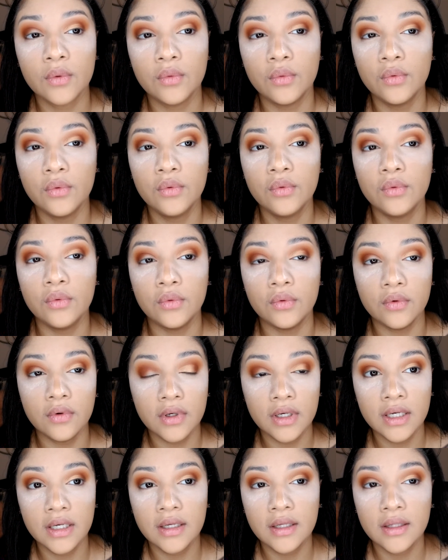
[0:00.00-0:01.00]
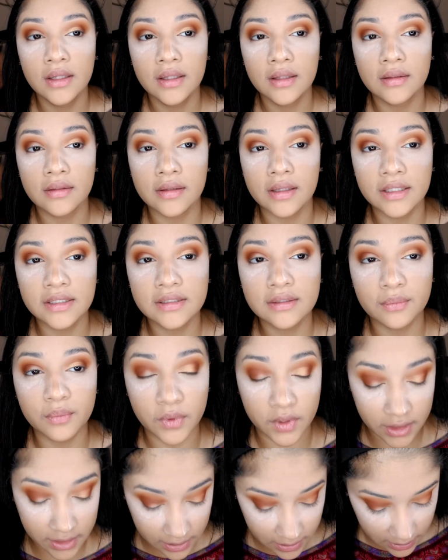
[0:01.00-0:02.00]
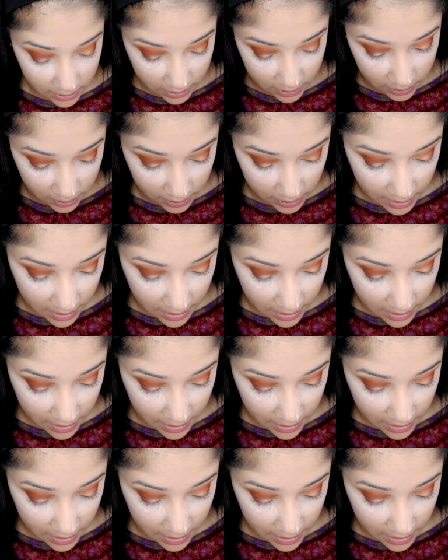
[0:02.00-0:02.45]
Ooh, that's pretty.